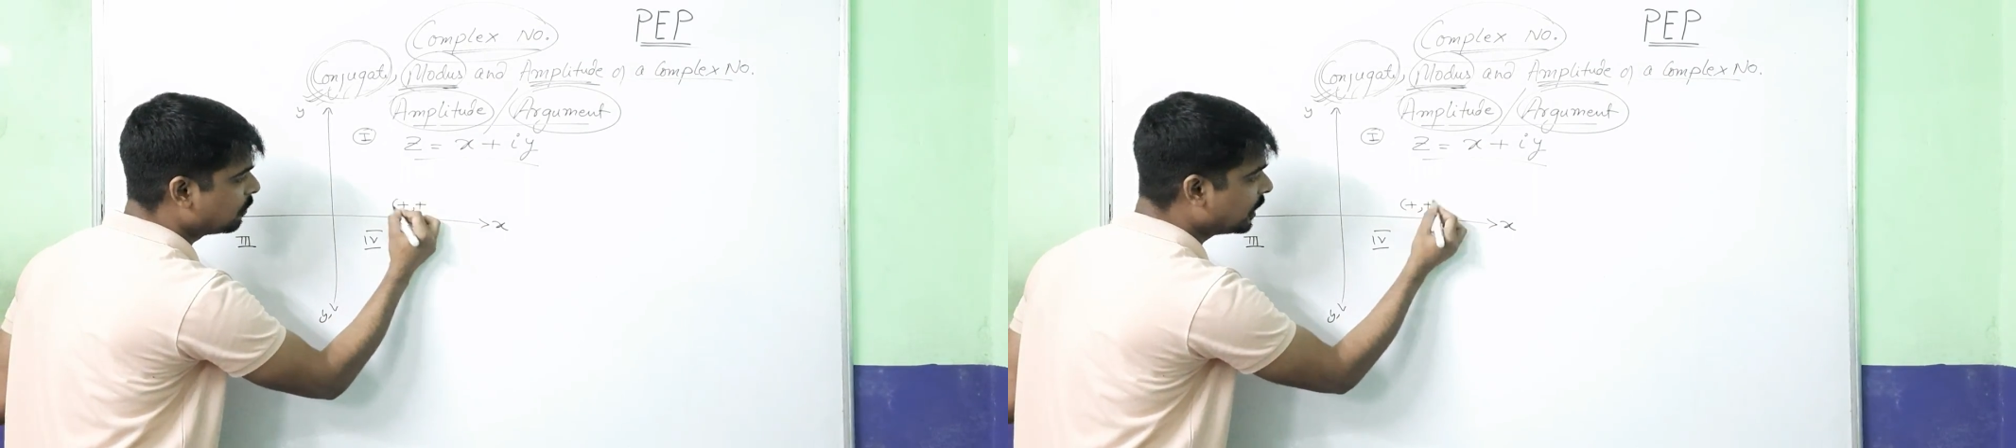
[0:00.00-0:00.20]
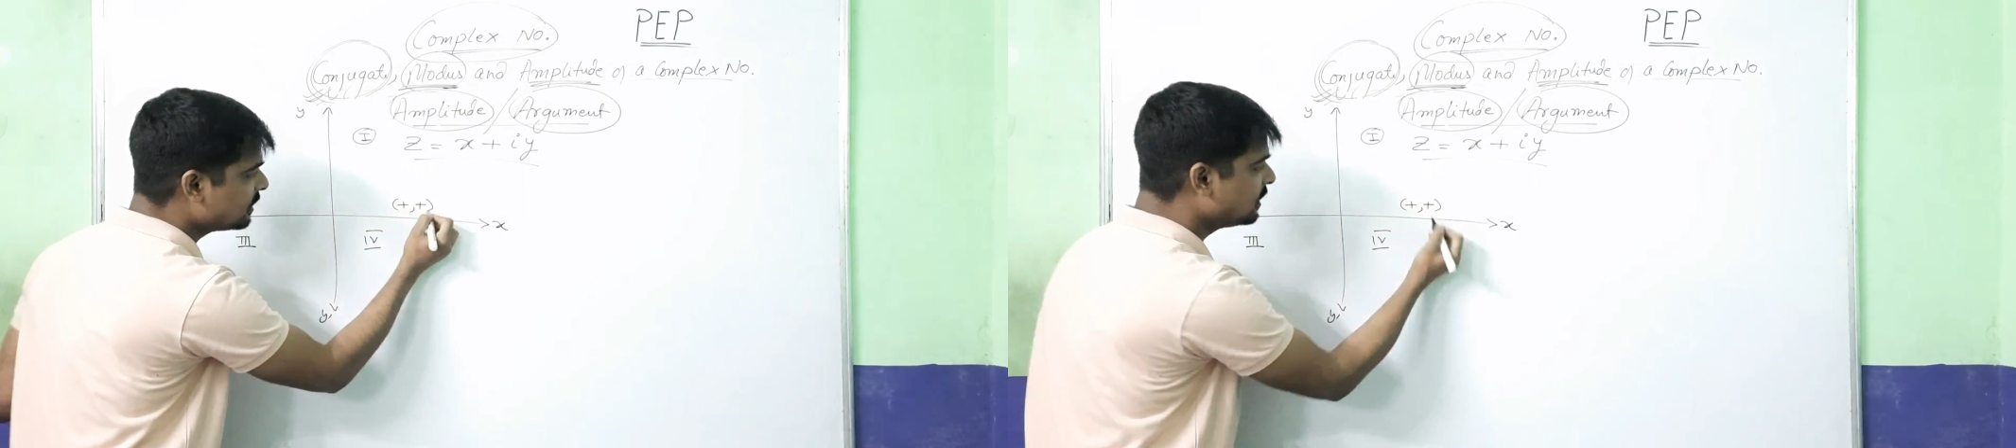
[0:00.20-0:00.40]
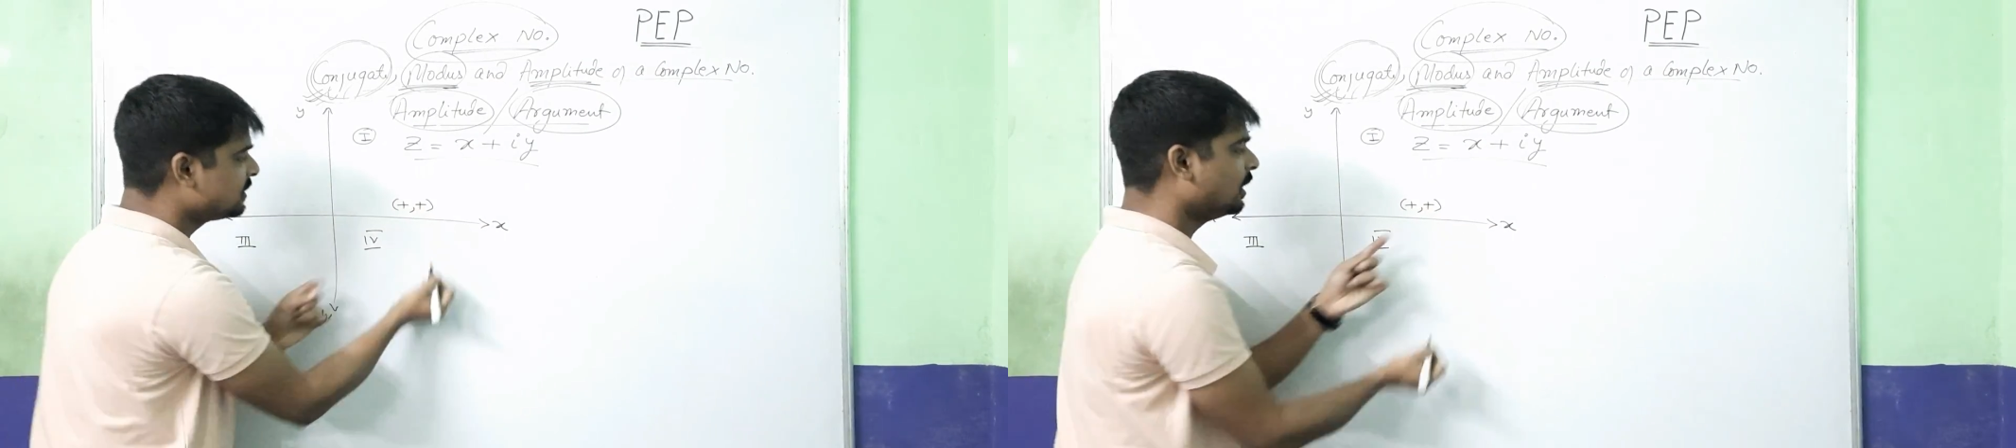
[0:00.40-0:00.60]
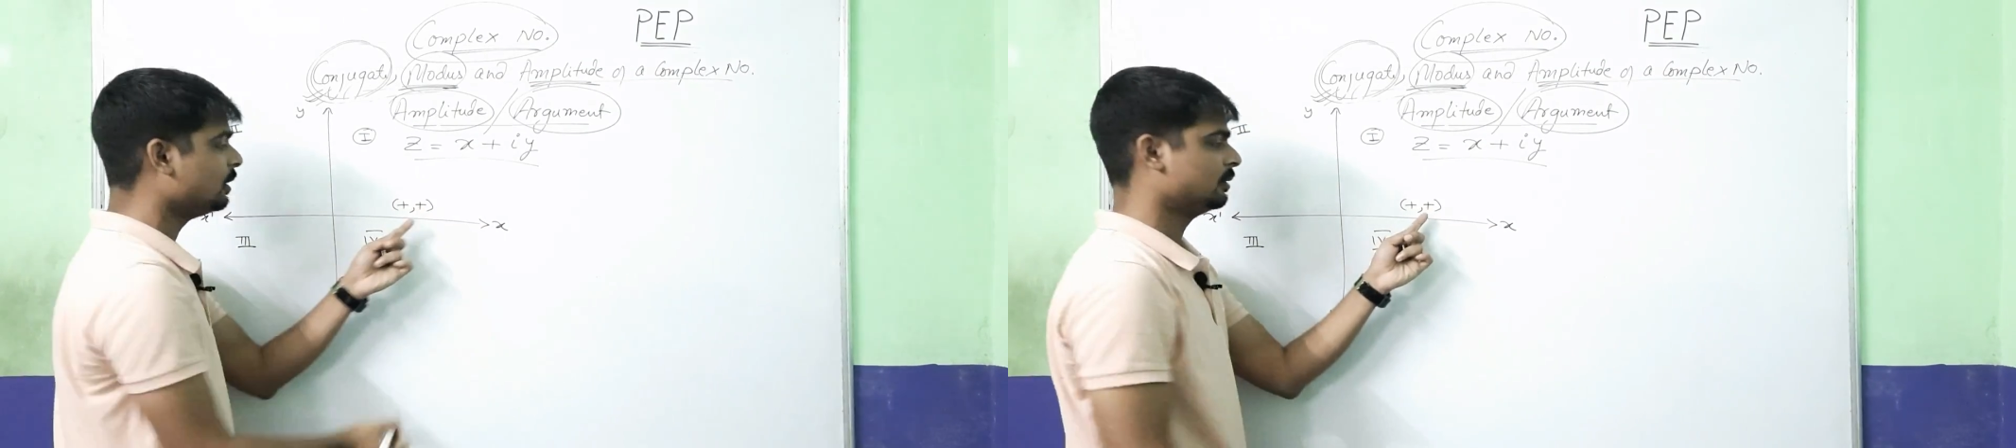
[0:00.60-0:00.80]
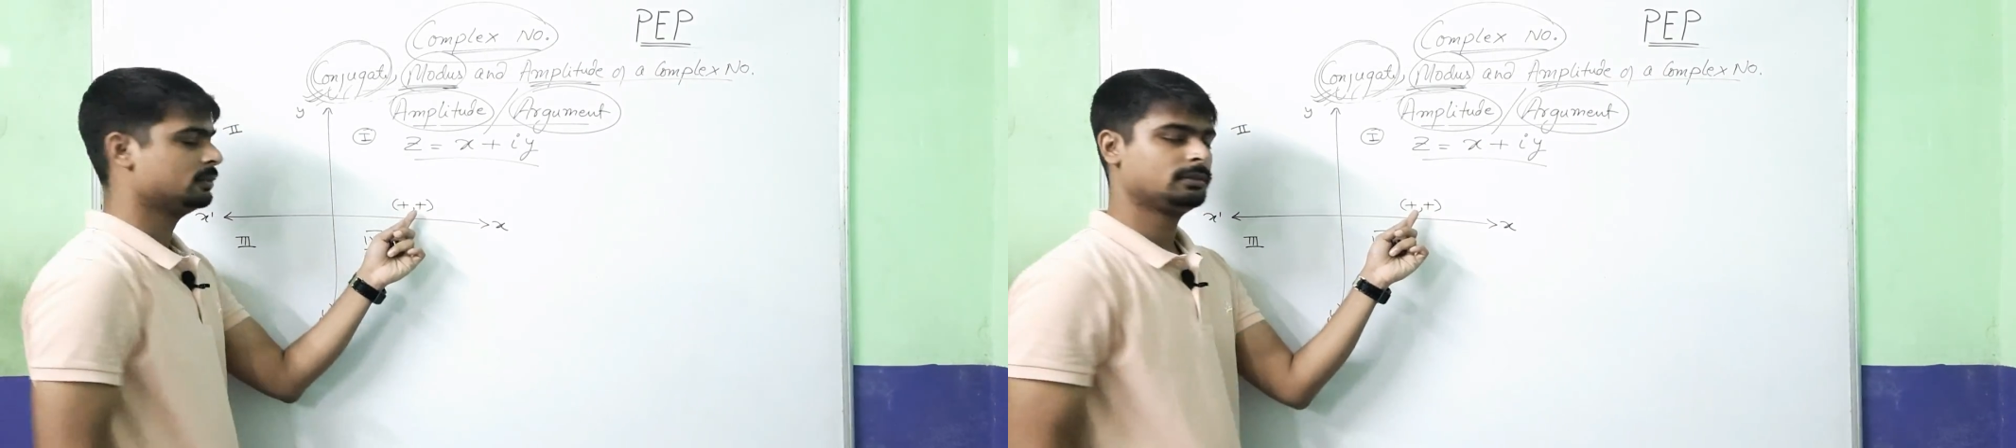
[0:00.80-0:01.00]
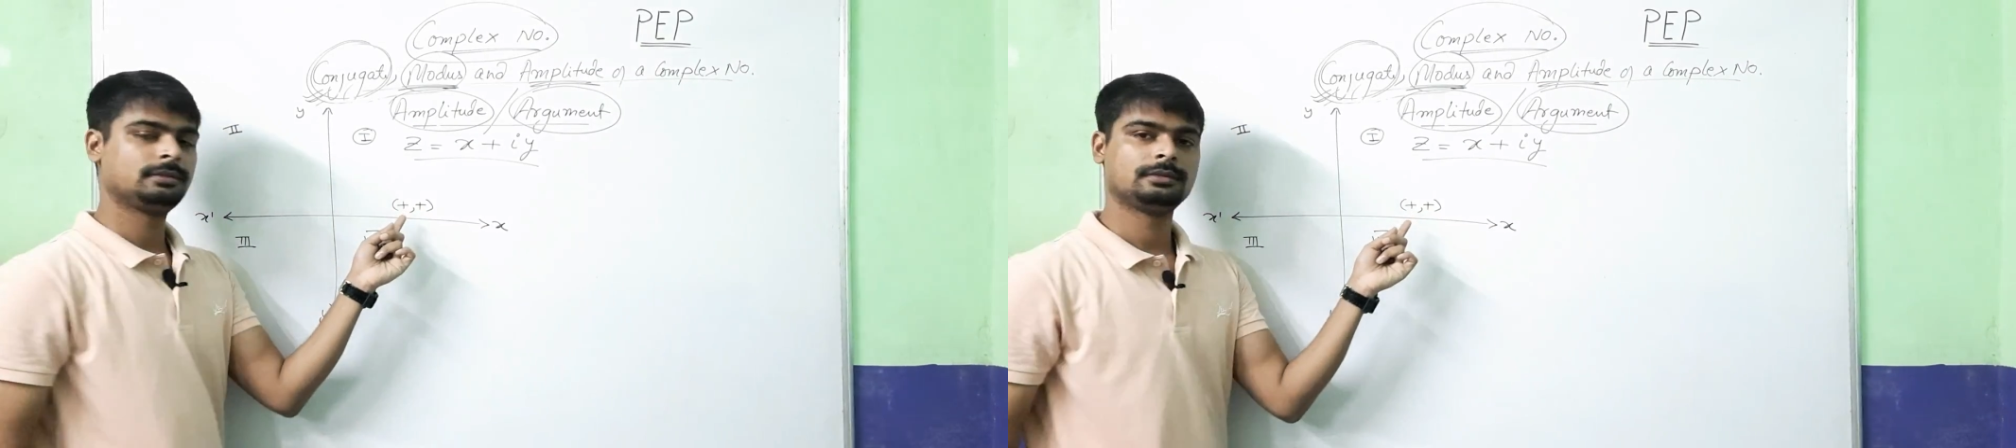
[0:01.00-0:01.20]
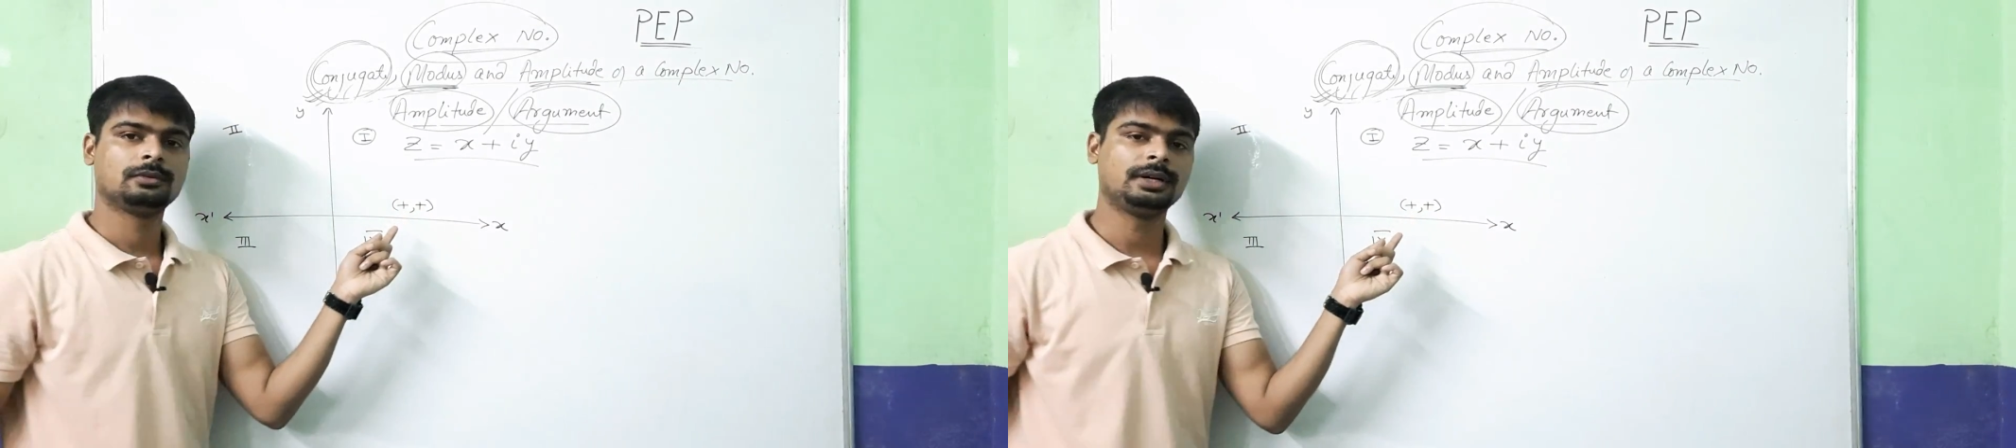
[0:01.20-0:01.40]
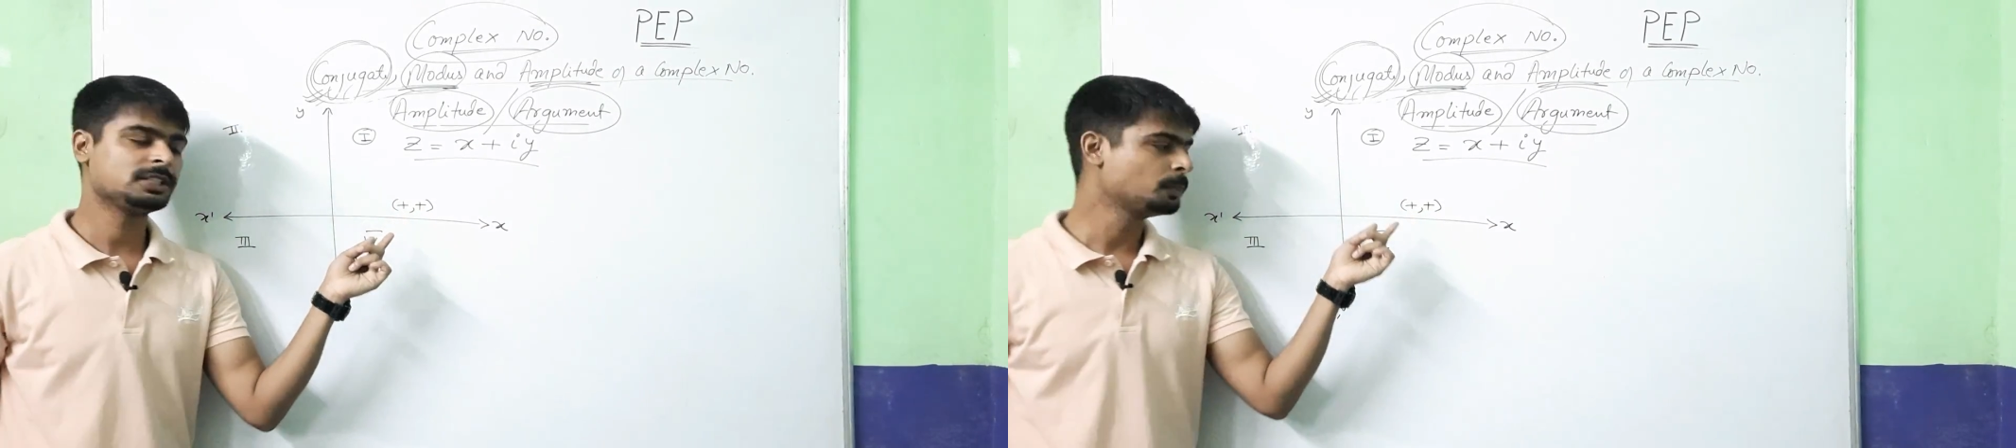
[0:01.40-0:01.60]
What is this, sir?
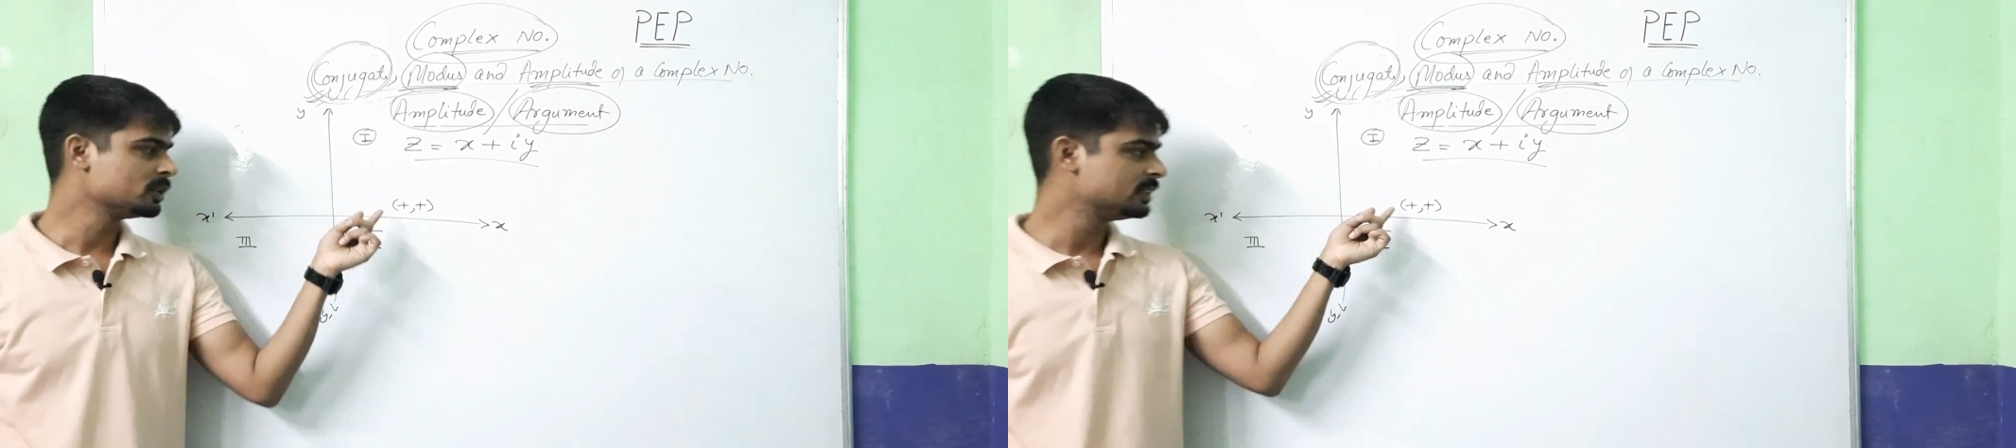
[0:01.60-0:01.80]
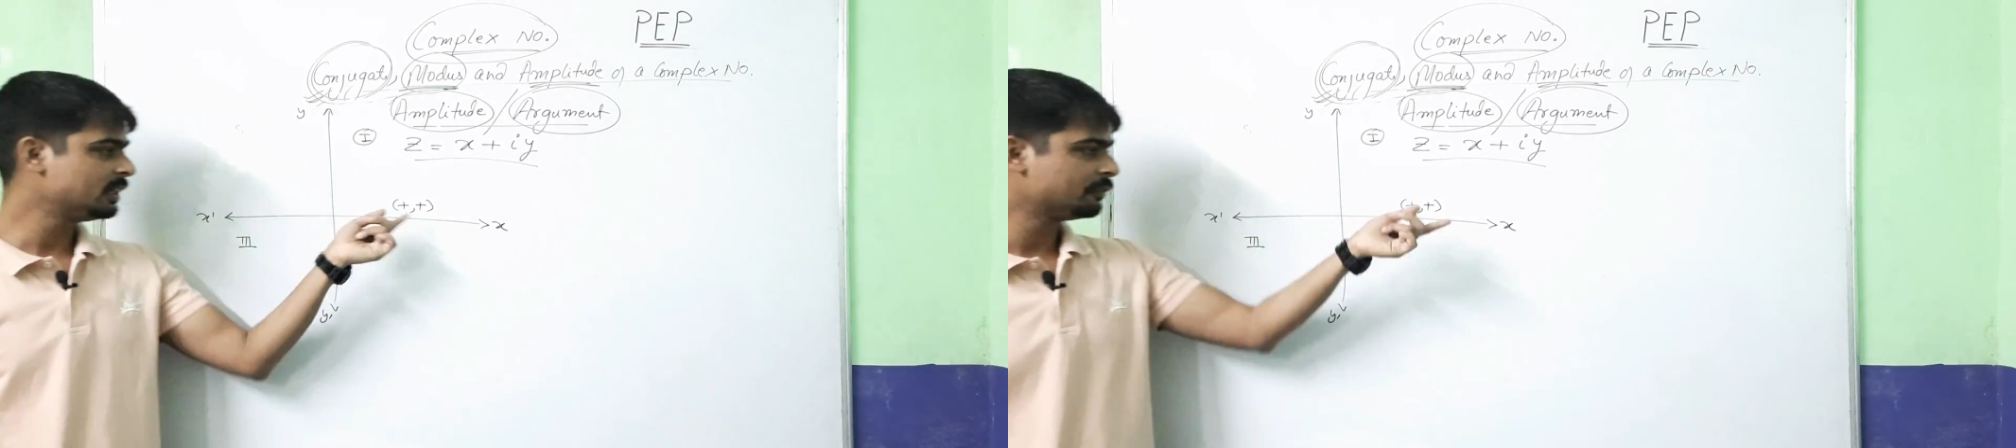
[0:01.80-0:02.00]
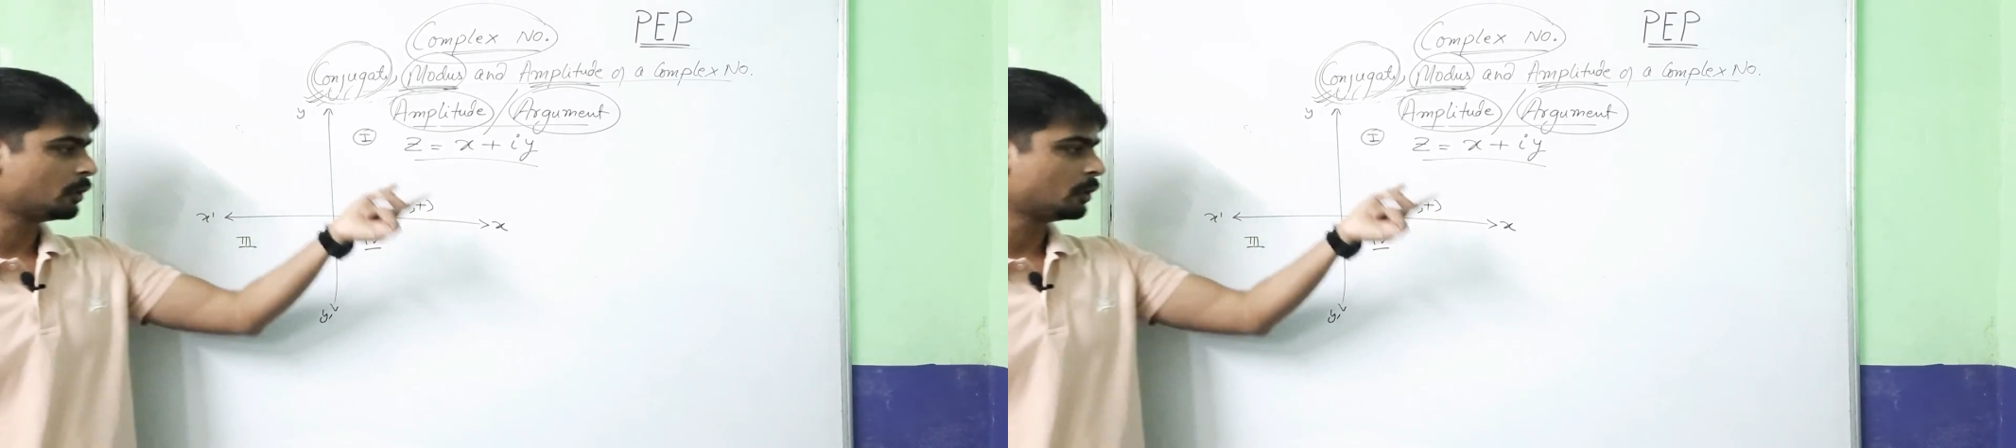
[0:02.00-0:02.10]
What is positive